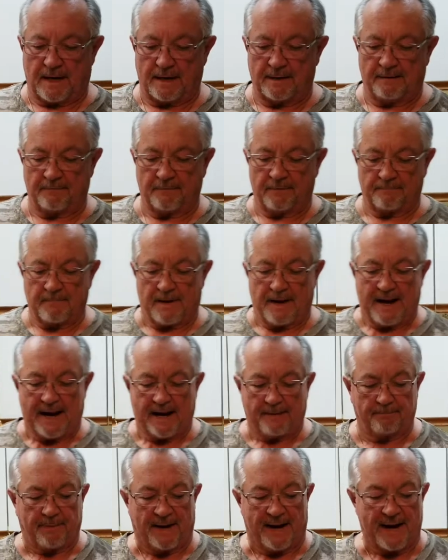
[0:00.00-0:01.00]
a
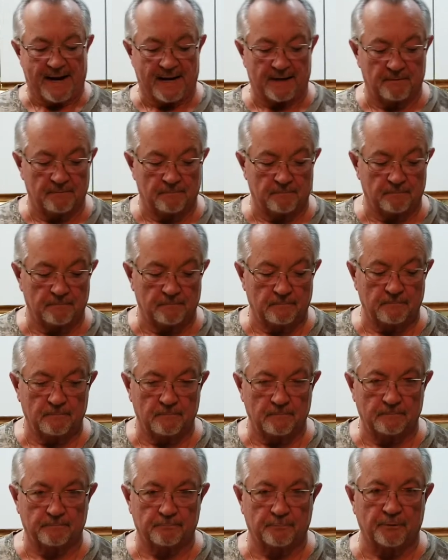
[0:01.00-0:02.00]
pan
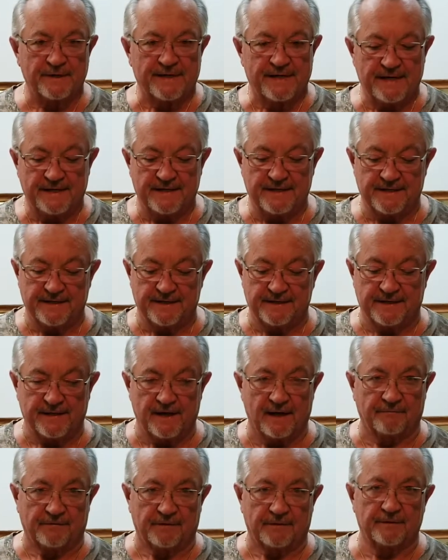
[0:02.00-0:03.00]
preheated in the oven.